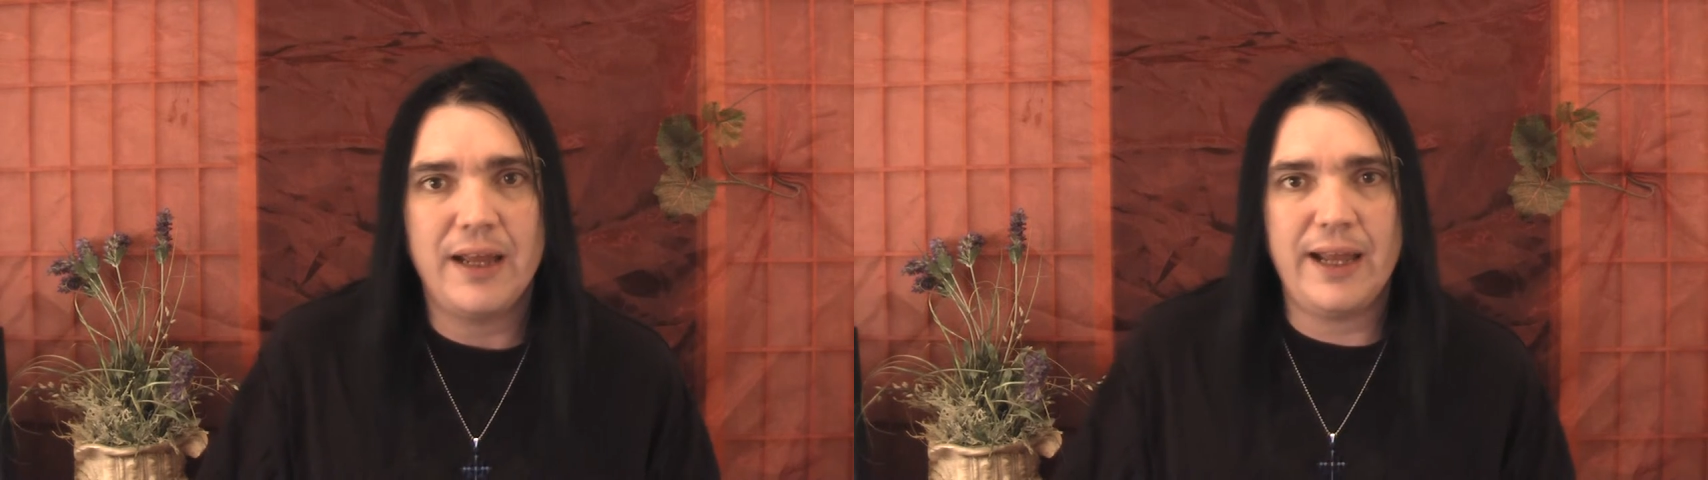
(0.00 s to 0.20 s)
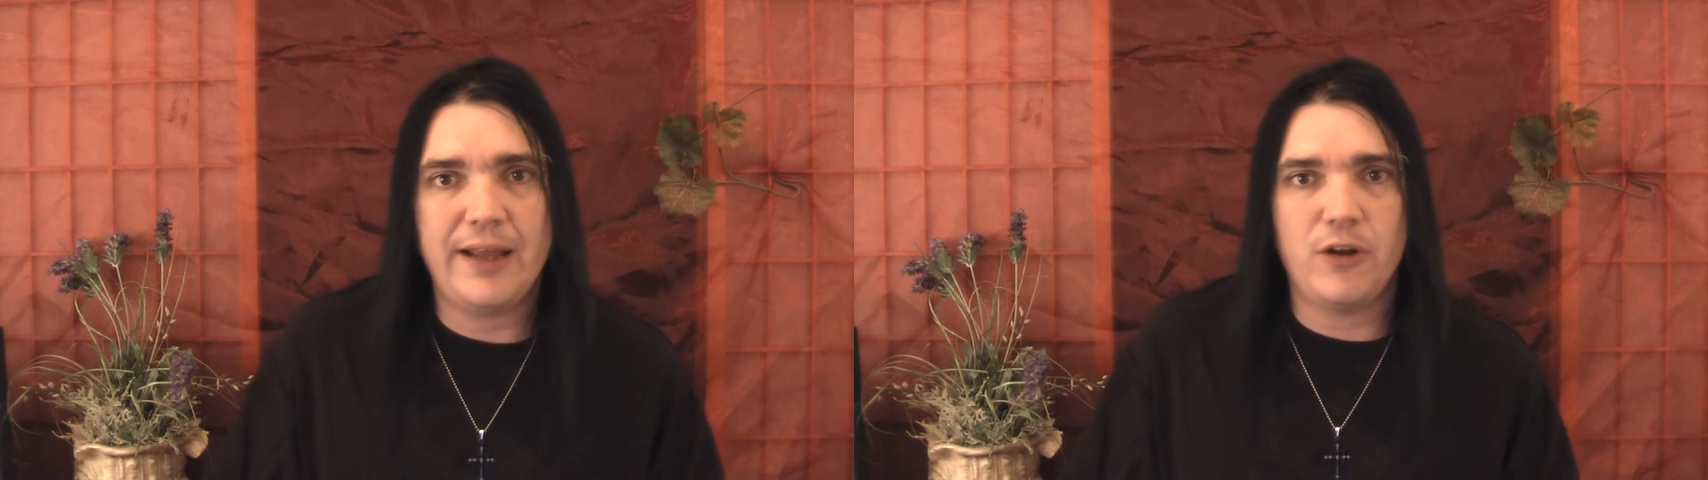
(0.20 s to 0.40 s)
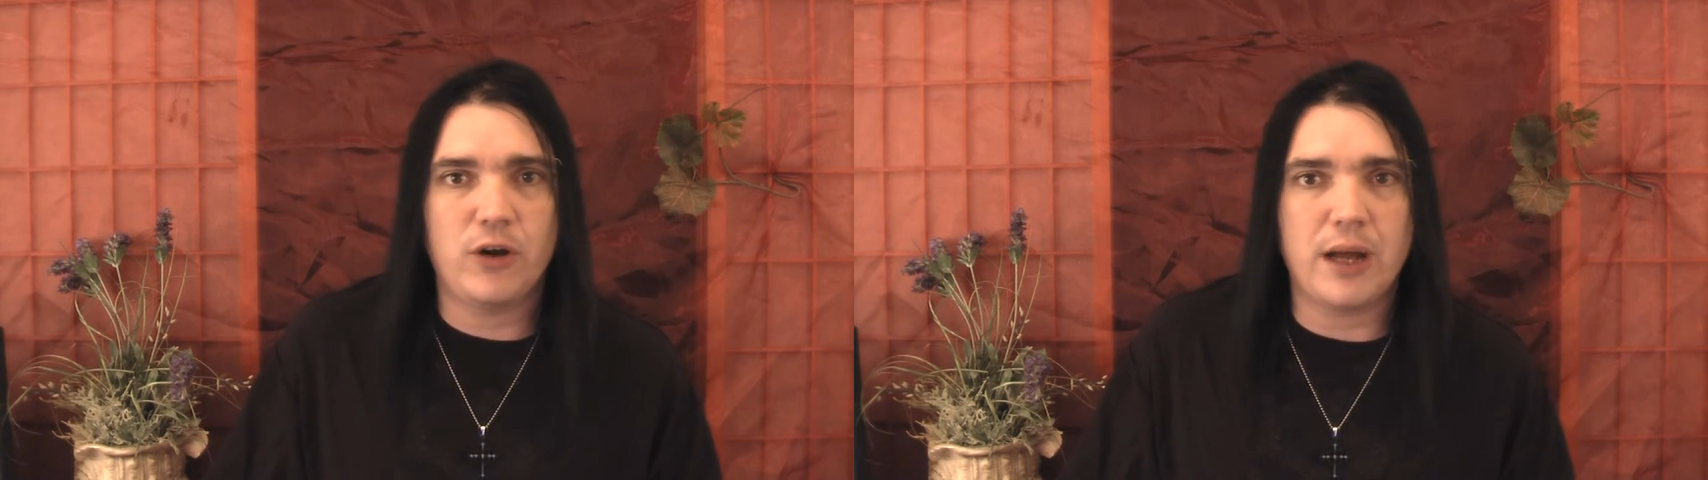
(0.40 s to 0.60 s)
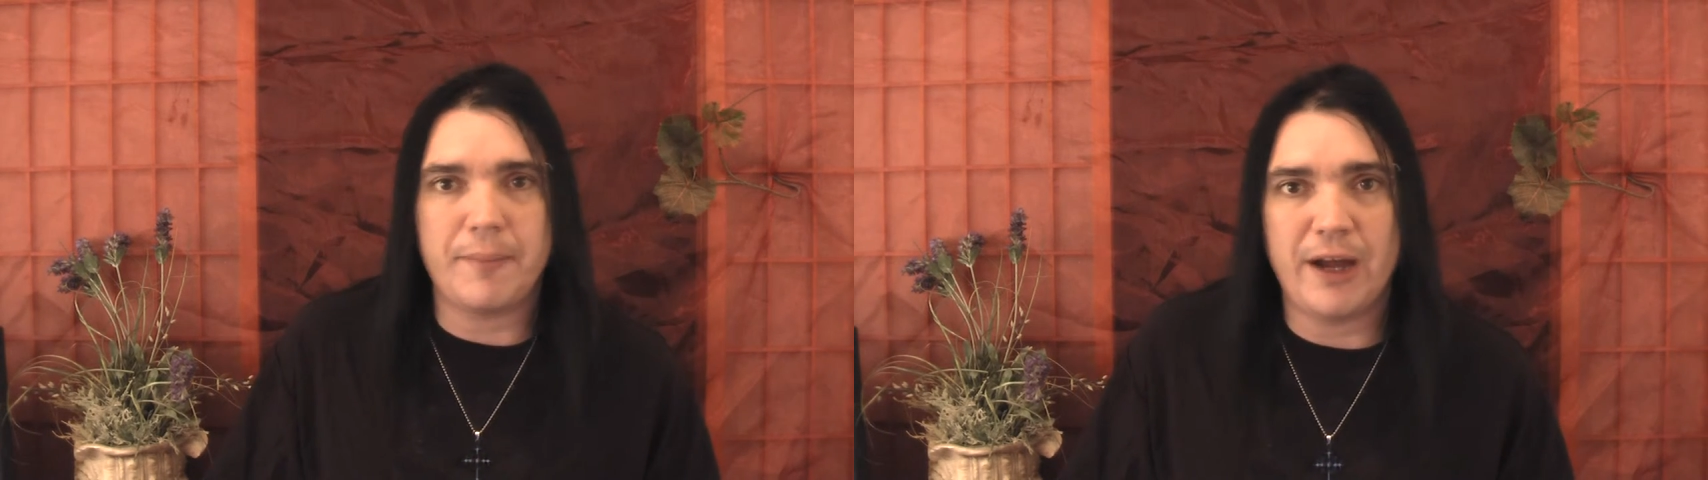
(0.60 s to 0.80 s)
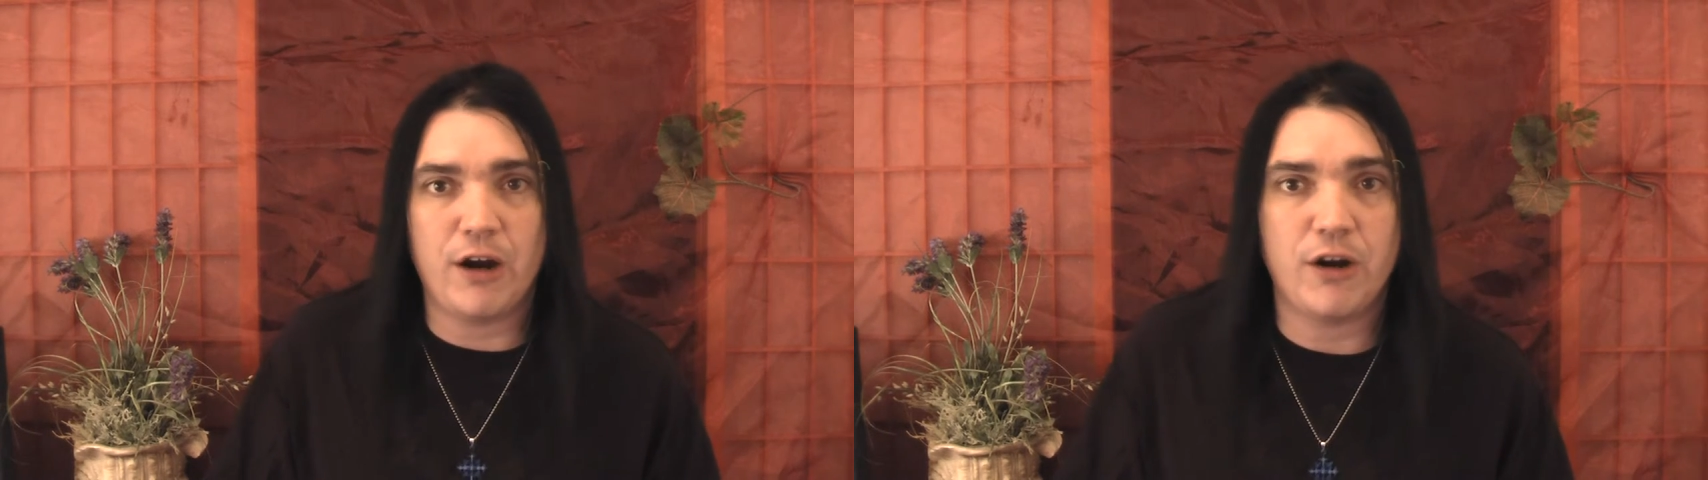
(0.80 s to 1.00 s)
and look
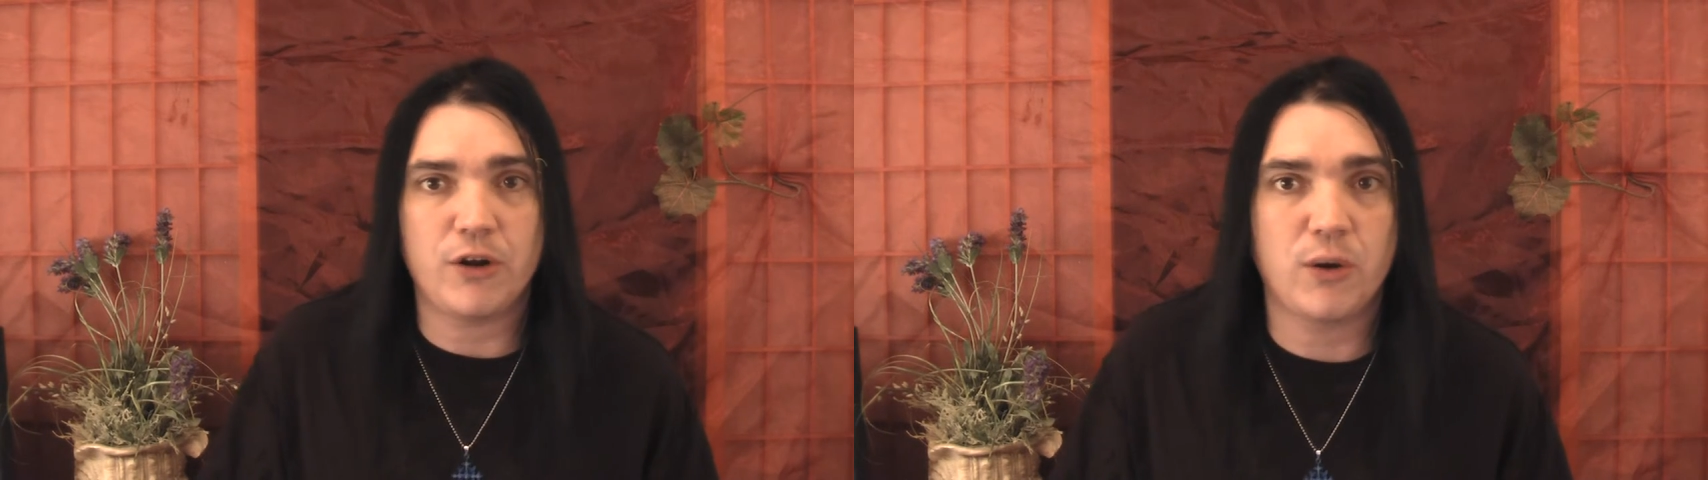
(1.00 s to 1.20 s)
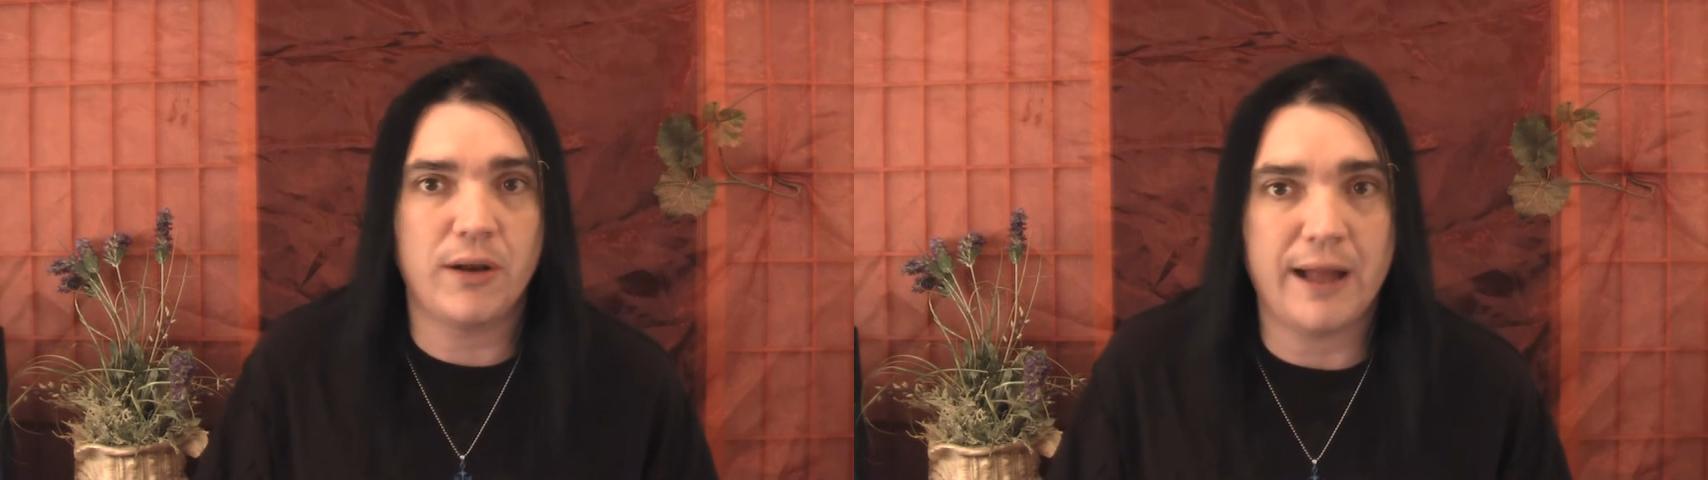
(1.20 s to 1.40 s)
up my article